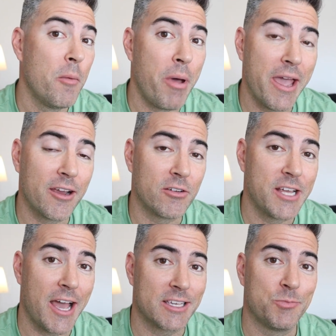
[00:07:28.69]
paying our
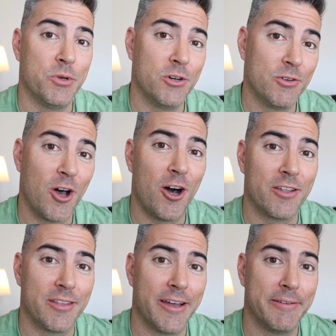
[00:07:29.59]
tax bill
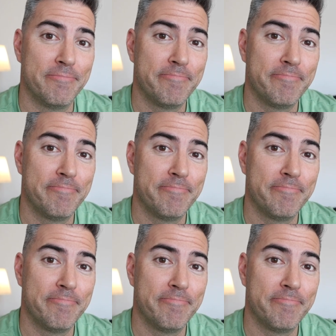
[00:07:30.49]
online.